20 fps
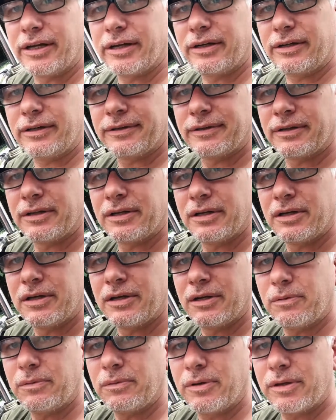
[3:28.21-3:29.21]
here
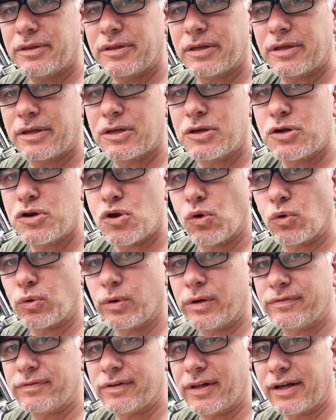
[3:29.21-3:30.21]
with no
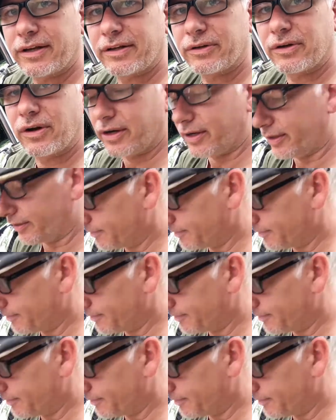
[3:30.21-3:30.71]
reflector on